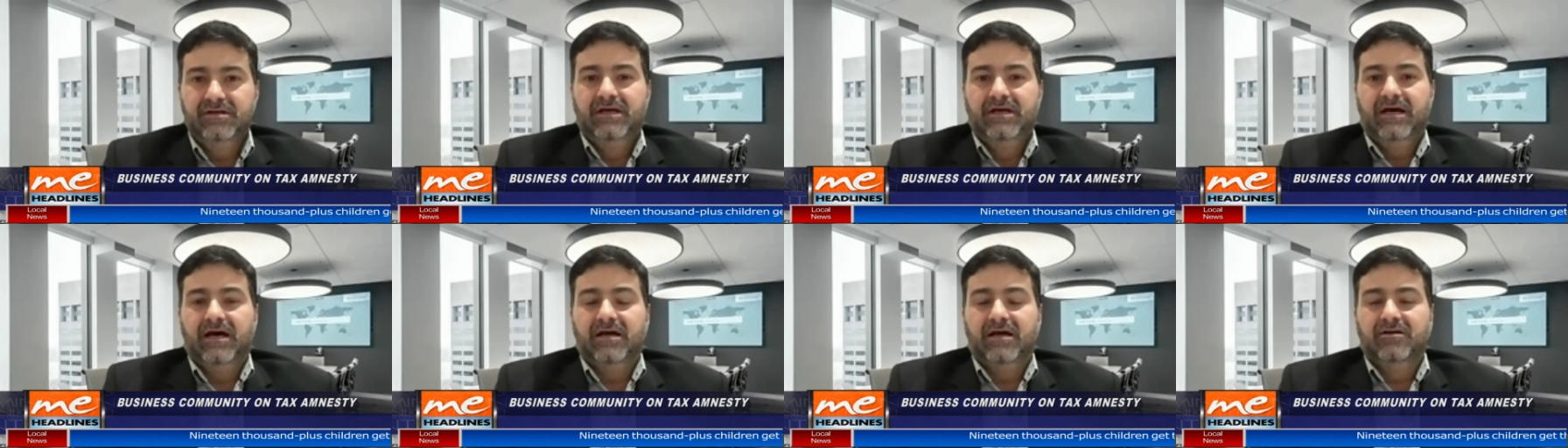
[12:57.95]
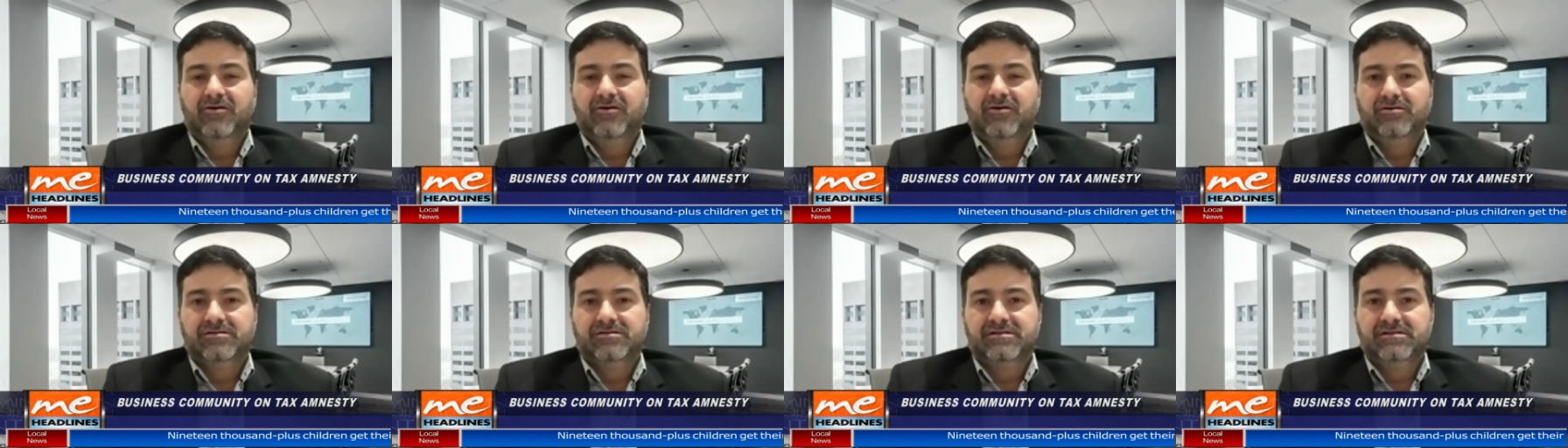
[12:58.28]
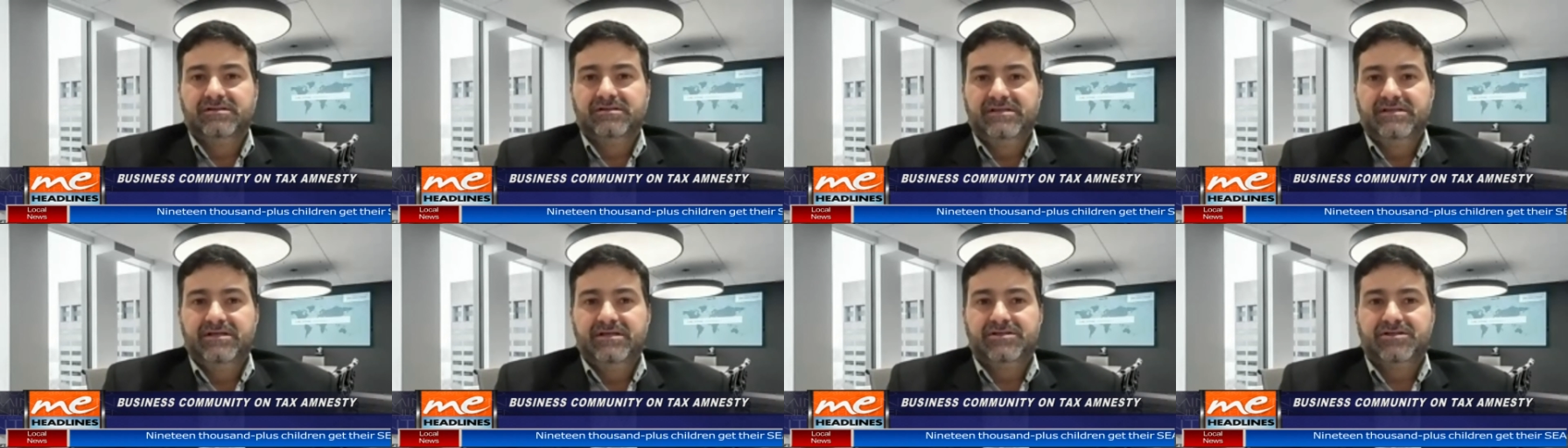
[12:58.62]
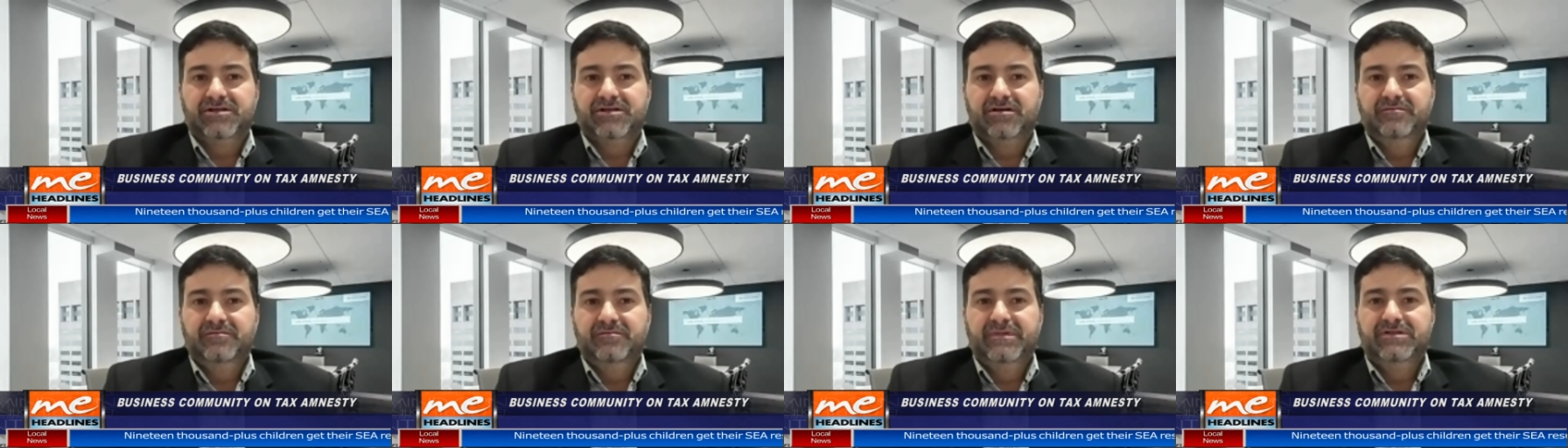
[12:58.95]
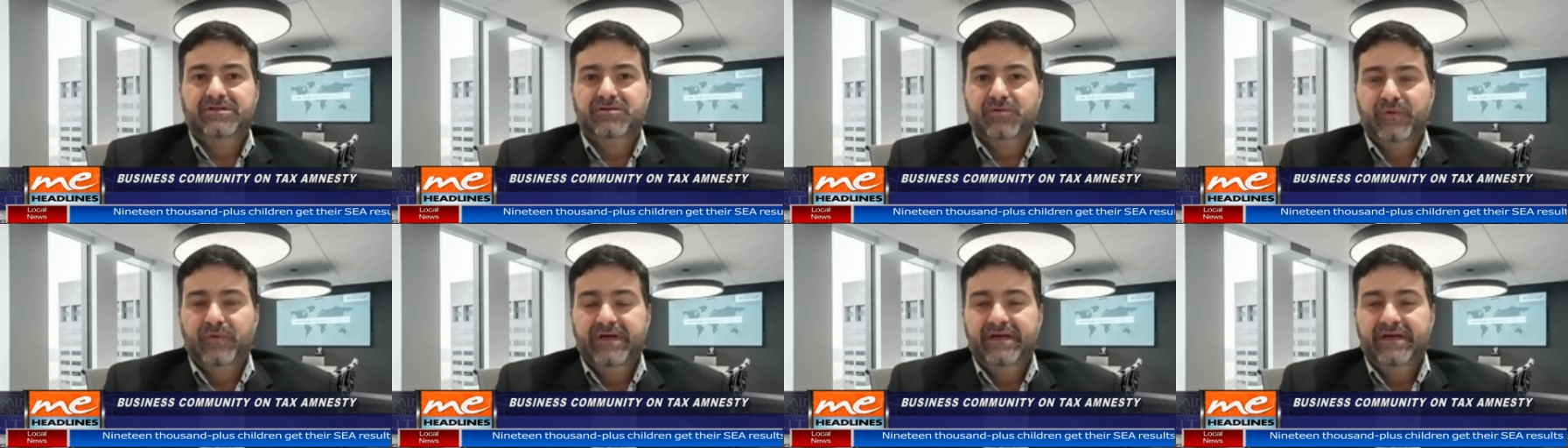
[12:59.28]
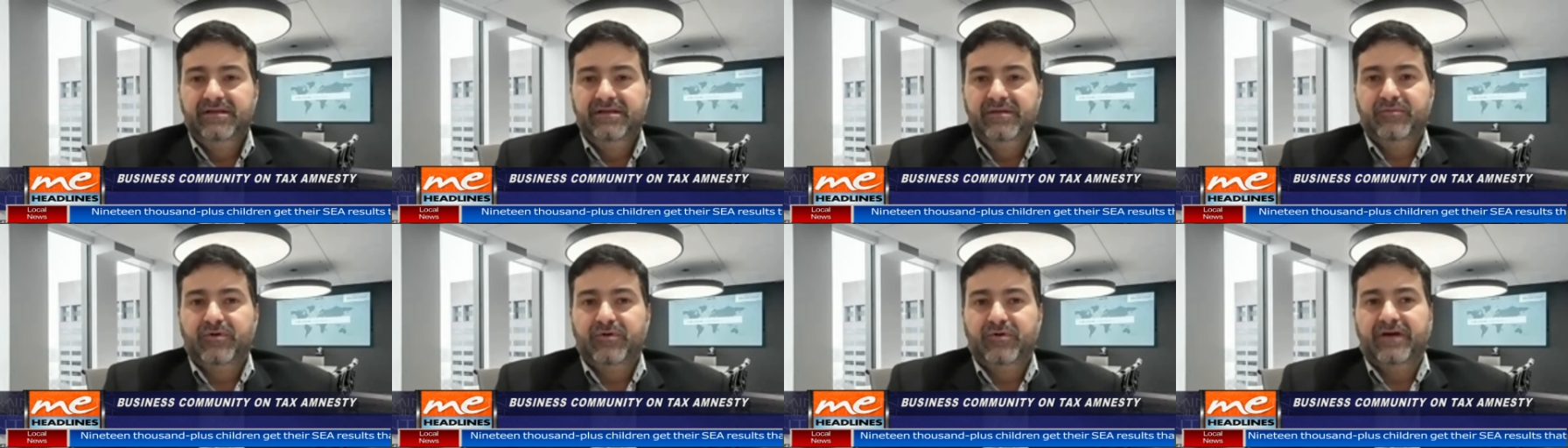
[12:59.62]
and consultation between
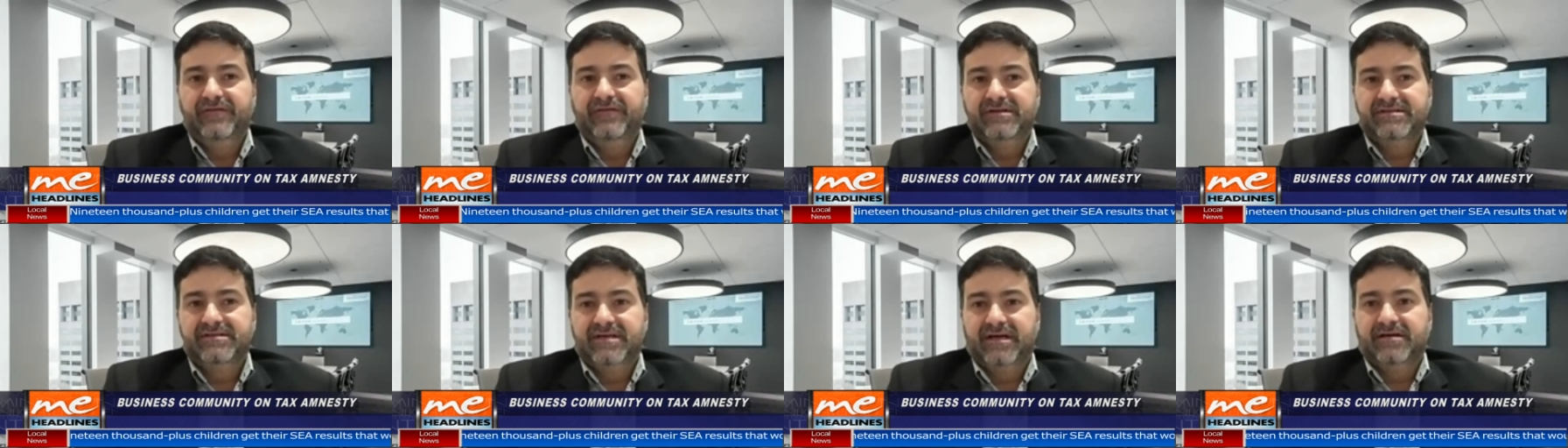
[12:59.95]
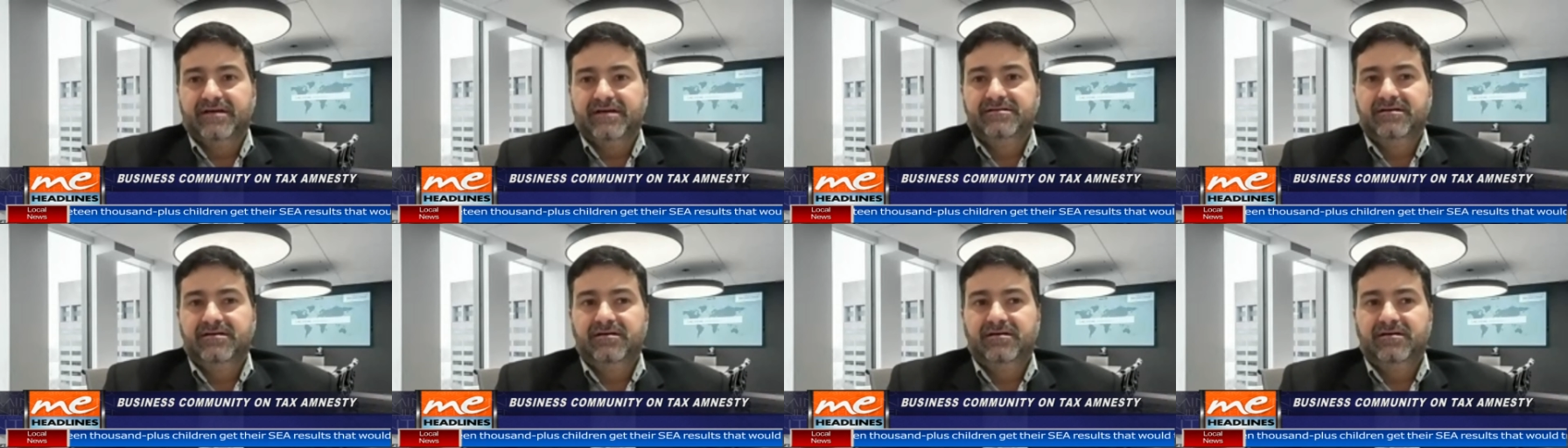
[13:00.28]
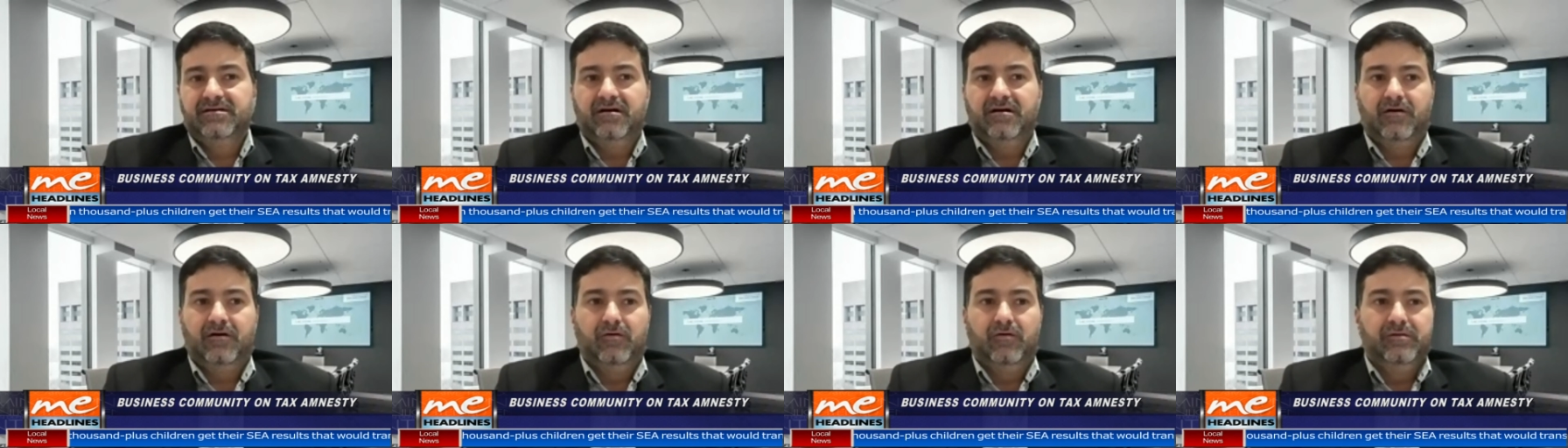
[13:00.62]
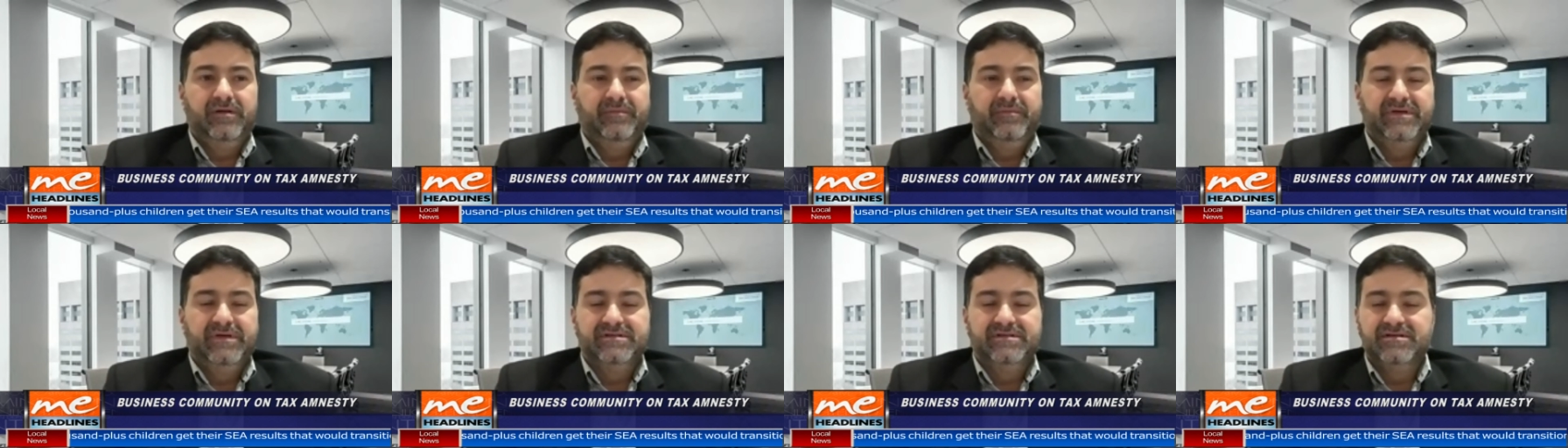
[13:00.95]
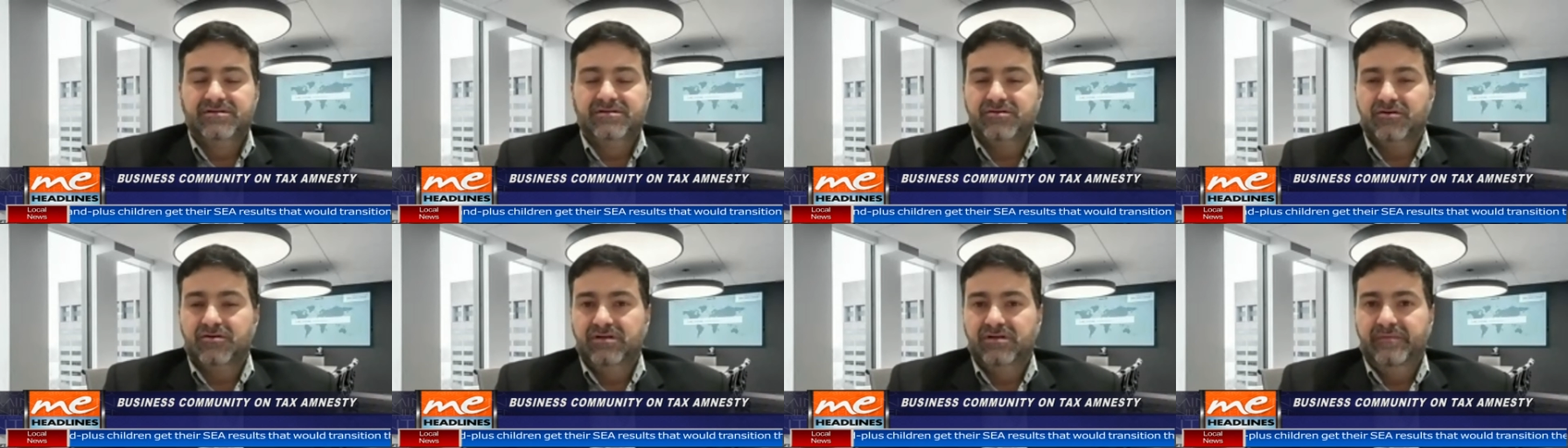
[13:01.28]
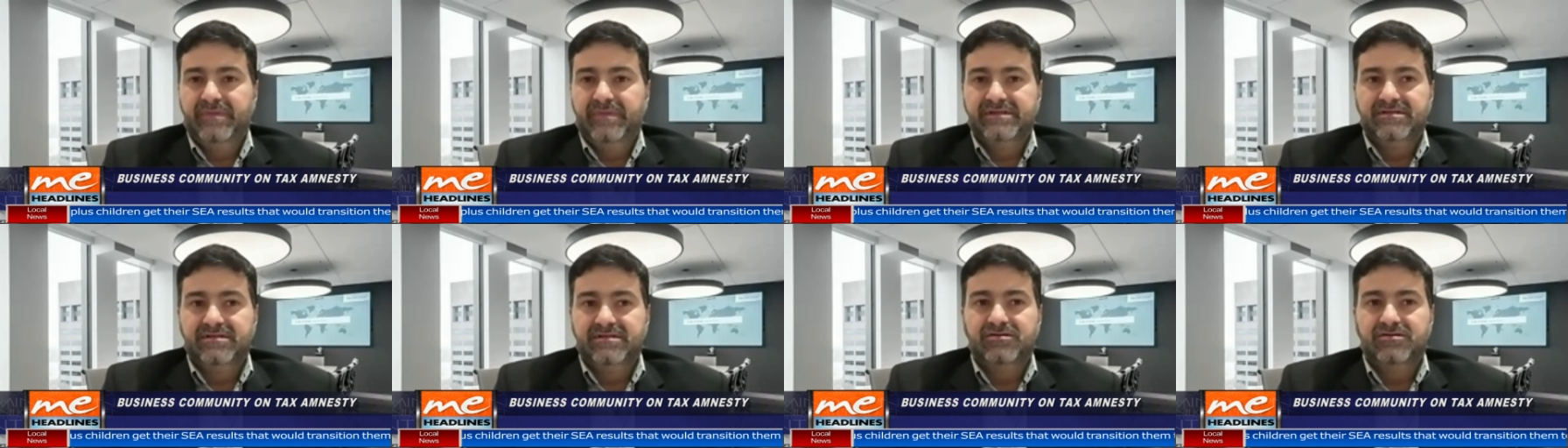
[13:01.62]
the private sector or the business or the
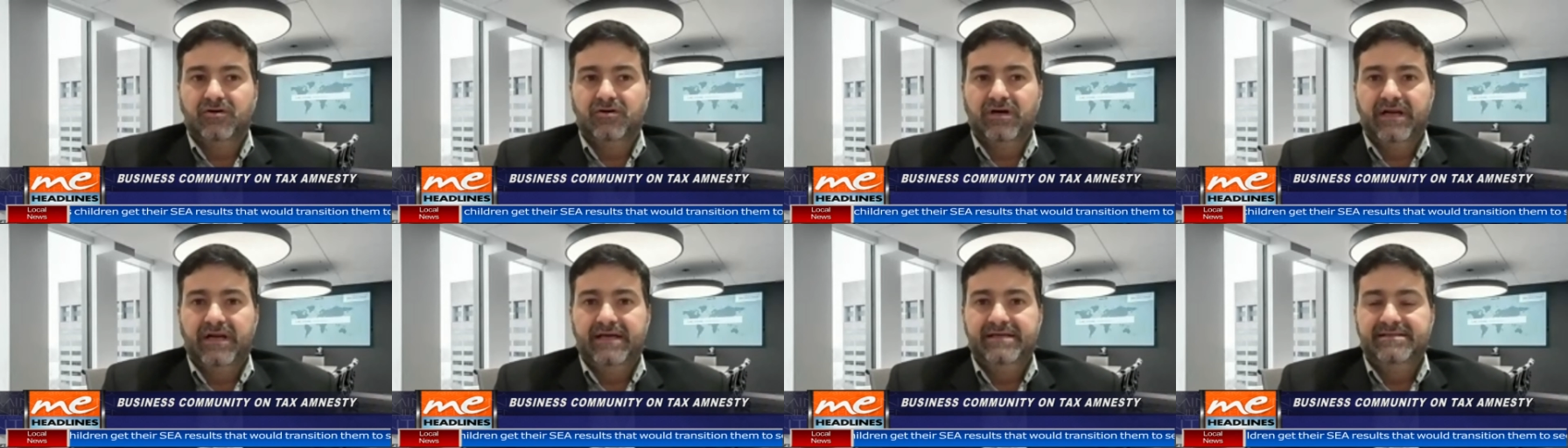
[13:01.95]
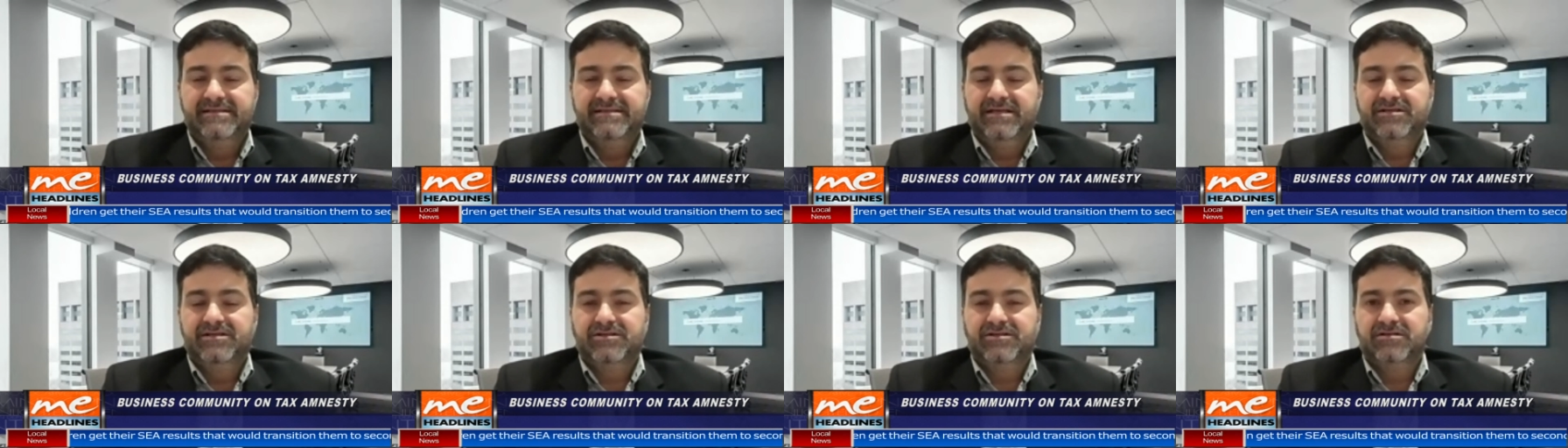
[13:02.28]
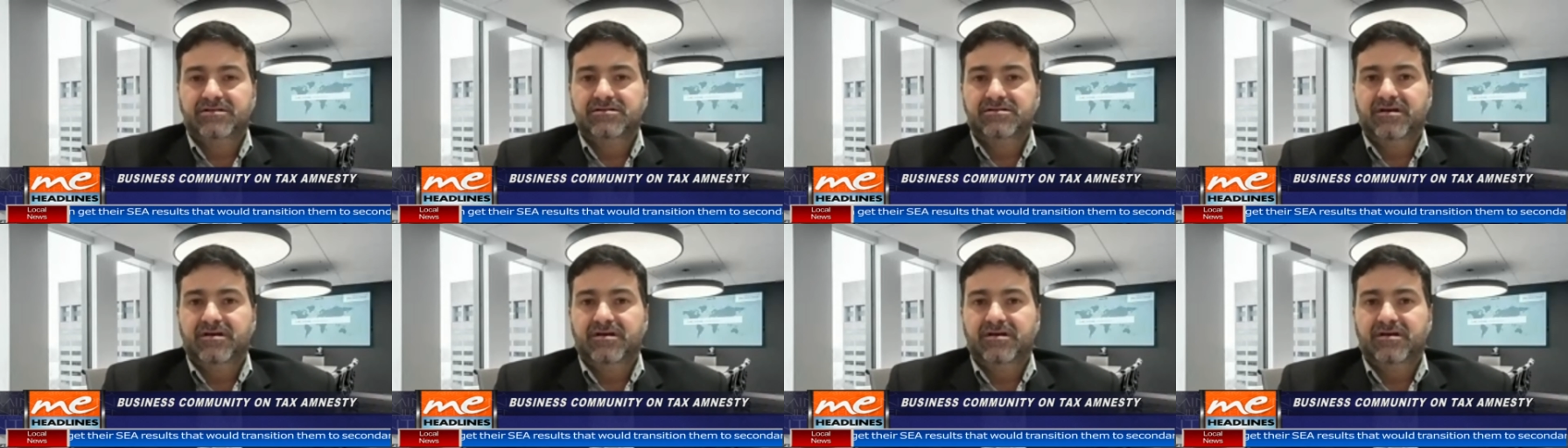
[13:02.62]
business organizations,